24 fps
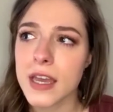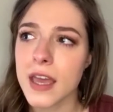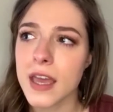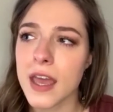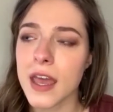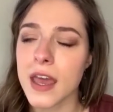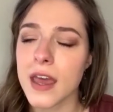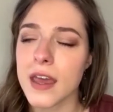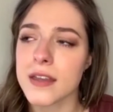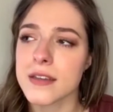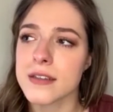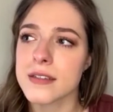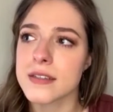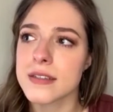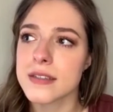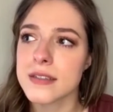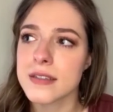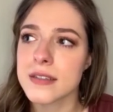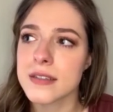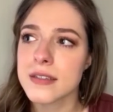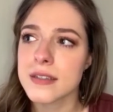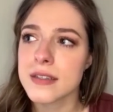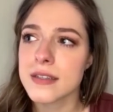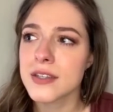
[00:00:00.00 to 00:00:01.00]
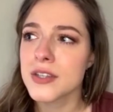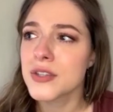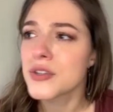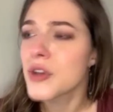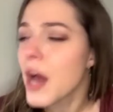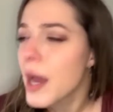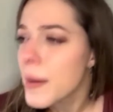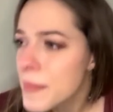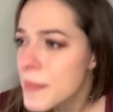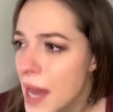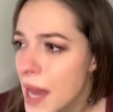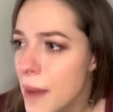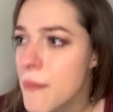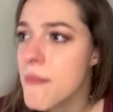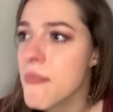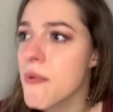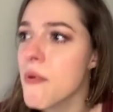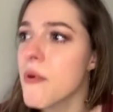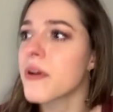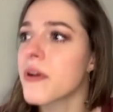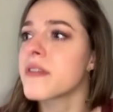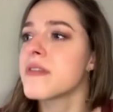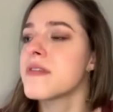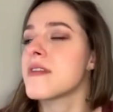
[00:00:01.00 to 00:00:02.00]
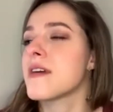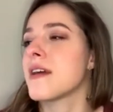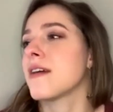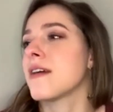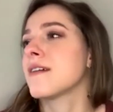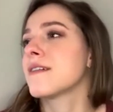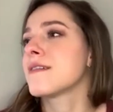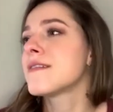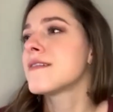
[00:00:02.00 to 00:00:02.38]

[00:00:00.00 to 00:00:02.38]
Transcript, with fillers: And, you know, I'm not born there.